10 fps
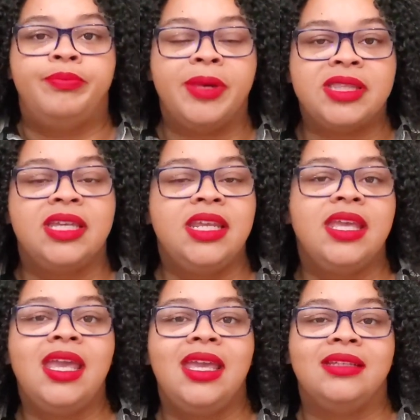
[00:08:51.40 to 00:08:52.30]
But then
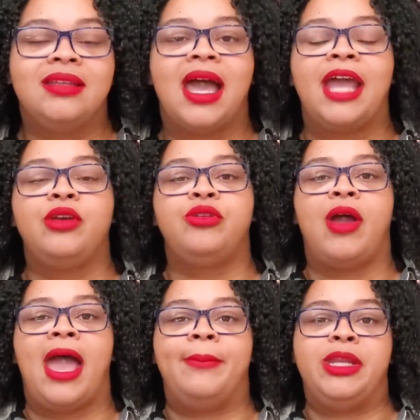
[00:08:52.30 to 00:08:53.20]
again, I don't know
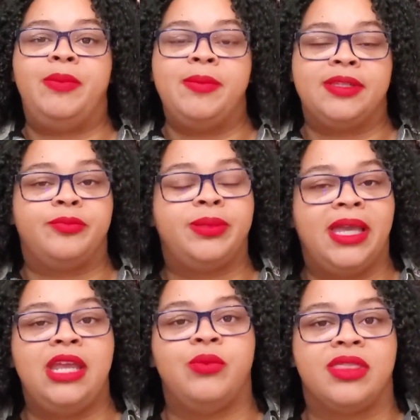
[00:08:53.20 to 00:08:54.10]
how many people have
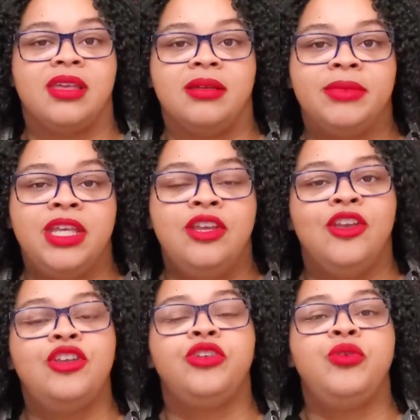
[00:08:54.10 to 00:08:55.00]
played with them.
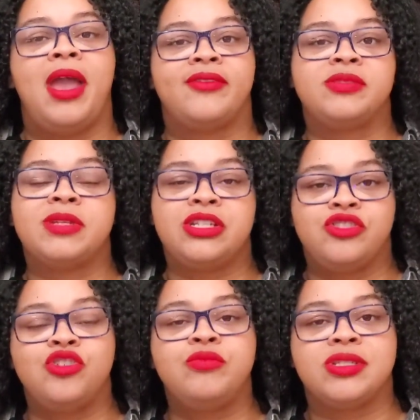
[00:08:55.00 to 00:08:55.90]
You know, you have some
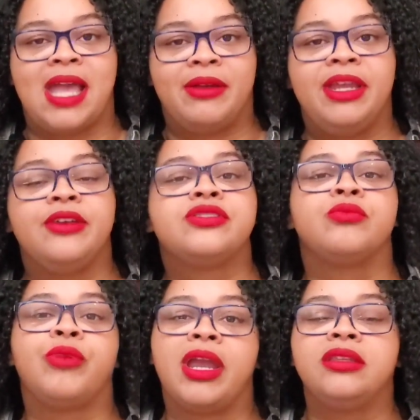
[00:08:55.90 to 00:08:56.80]
consumers out here,
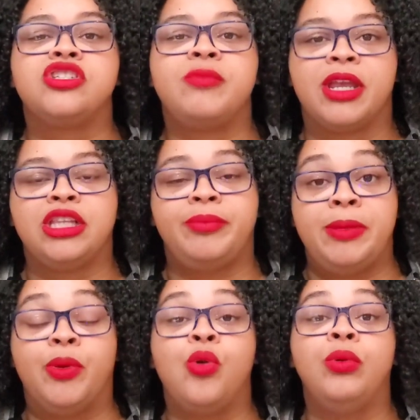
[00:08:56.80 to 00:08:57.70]
some regular schmegular
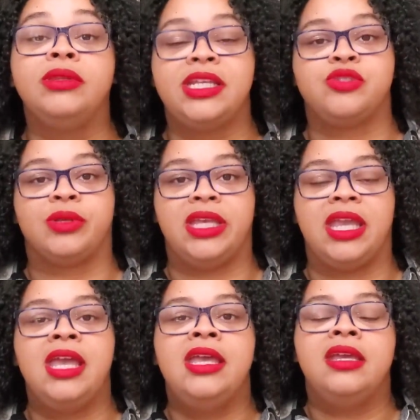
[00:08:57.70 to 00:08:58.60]
people who will
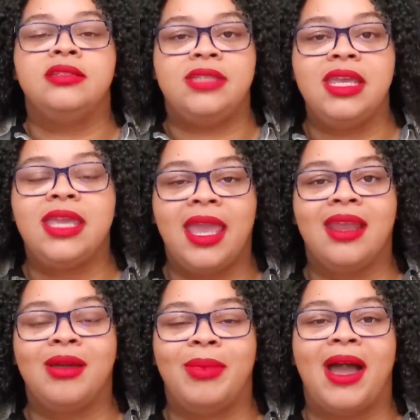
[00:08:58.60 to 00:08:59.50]
literally
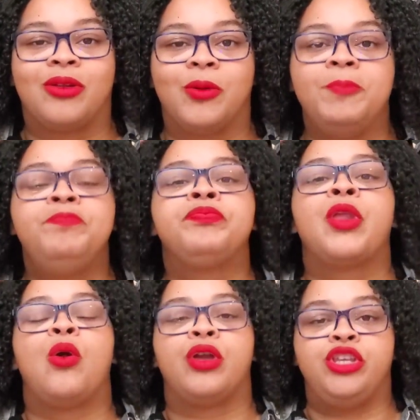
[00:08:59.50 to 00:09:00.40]
decant a bottle
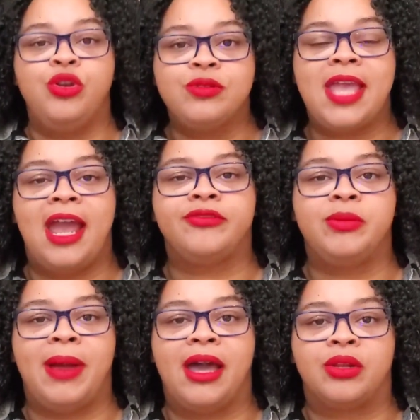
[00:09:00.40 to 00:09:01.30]
or use half the
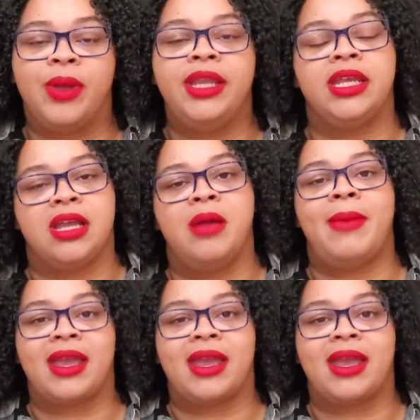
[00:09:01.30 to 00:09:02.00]
bottle and then come